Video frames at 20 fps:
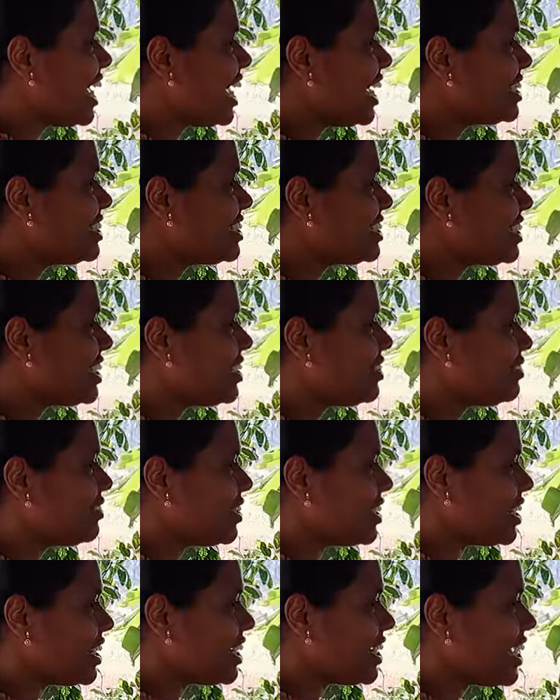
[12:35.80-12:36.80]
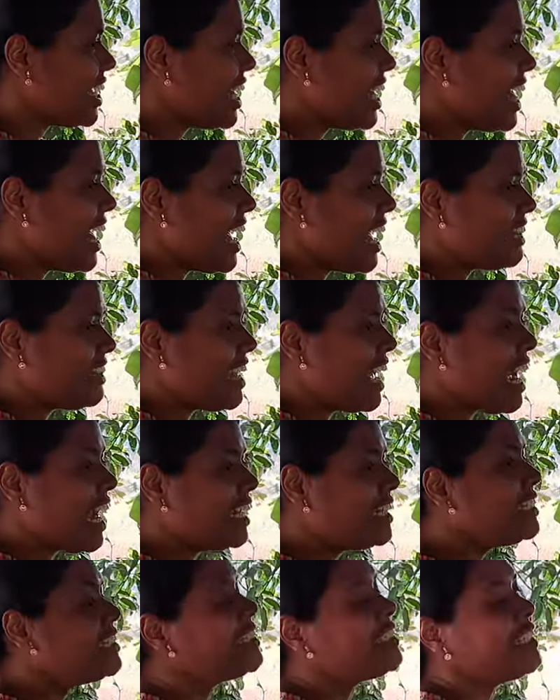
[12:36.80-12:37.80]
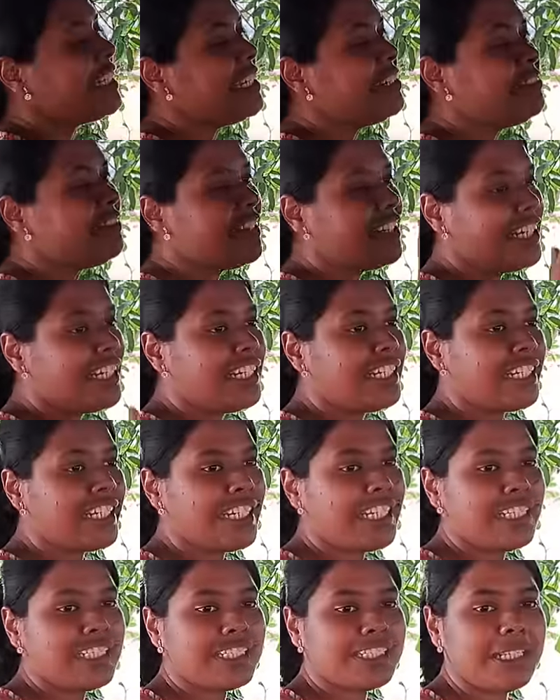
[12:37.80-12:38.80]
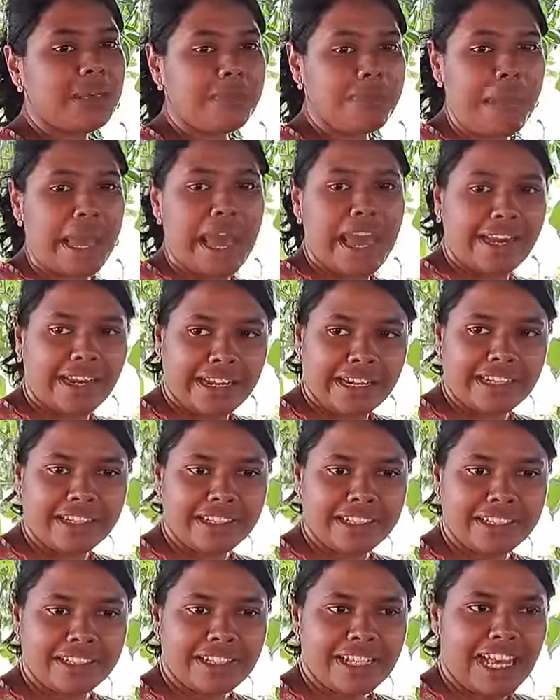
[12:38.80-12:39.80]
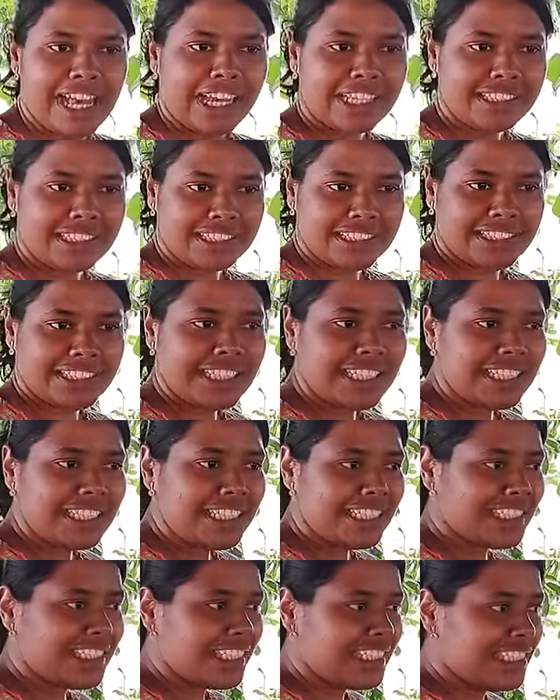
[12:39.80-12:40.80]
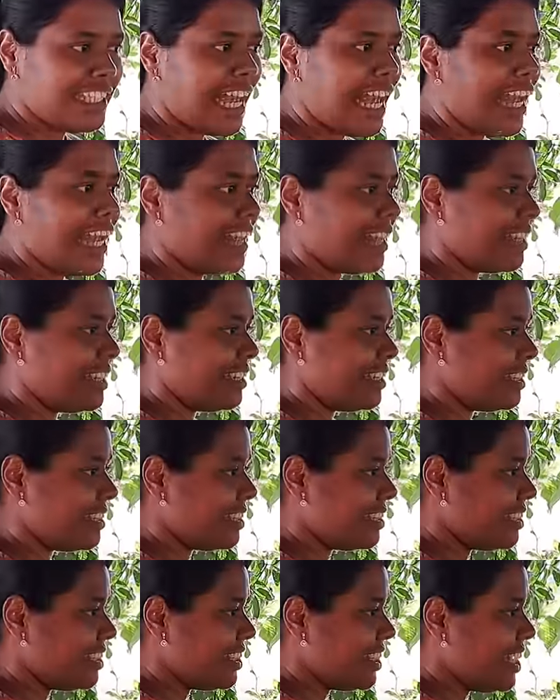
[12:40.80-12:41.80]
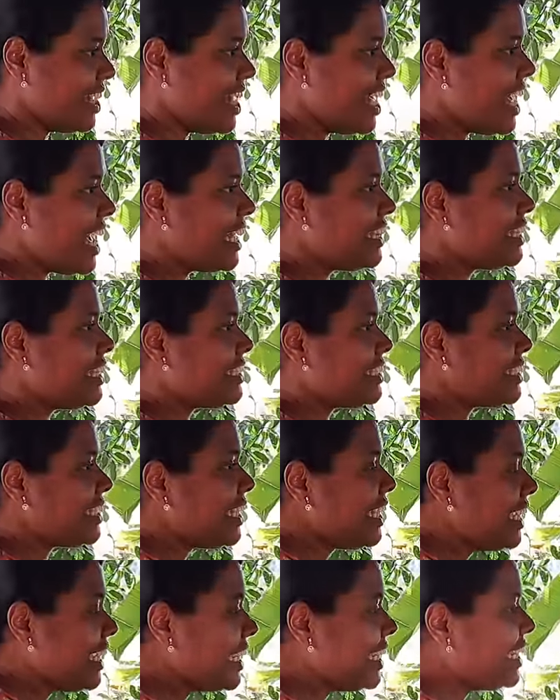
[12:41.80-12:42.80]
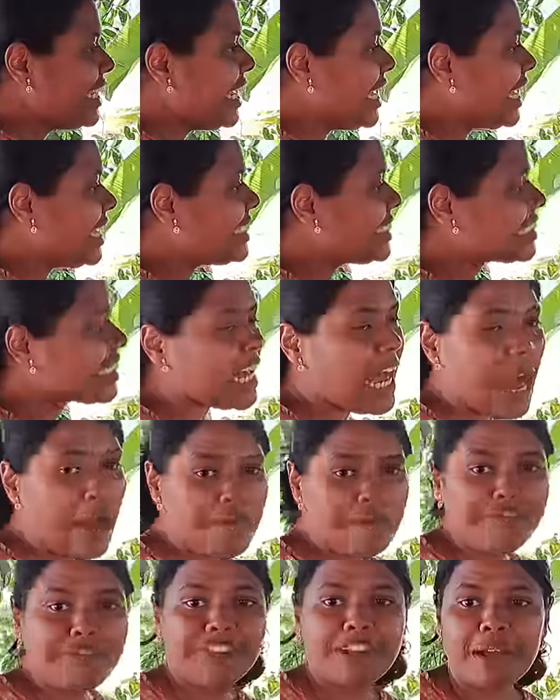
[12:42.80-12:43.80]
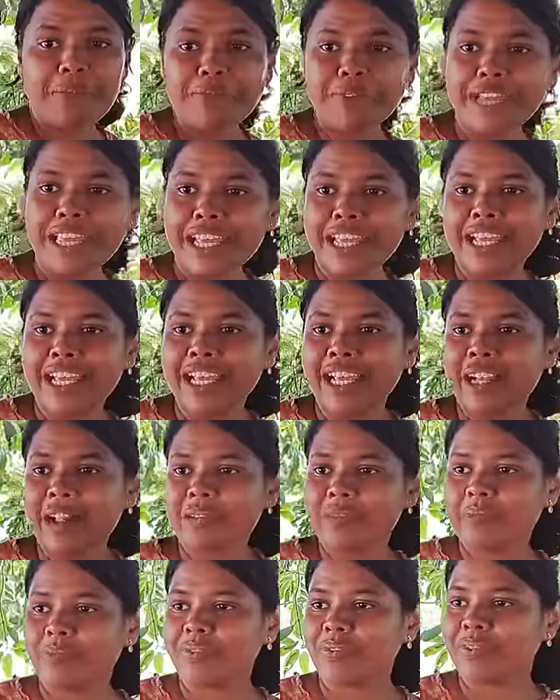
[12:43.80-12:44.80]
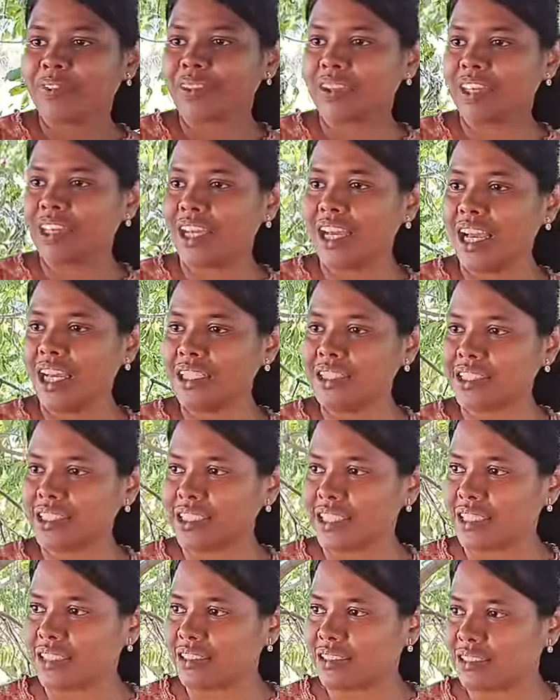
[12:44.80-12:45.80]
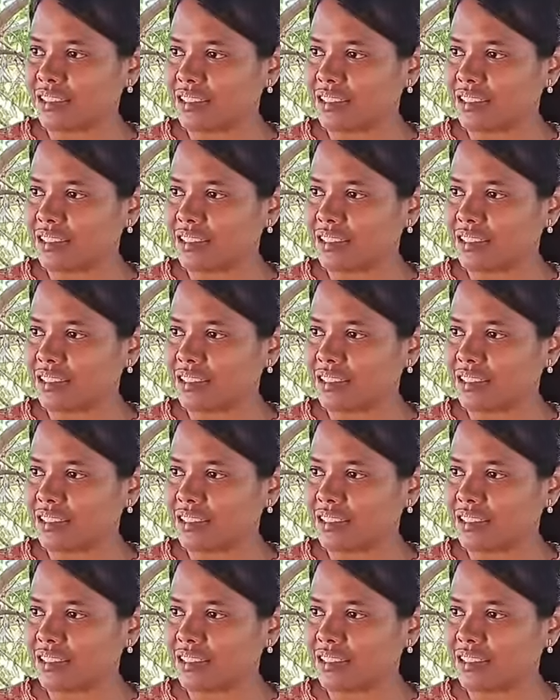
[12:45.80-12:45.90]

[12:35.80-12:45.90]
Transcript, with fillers: unseen world. And the unseen world is the parent, and the seen is the child. And the seen has come from the unseen.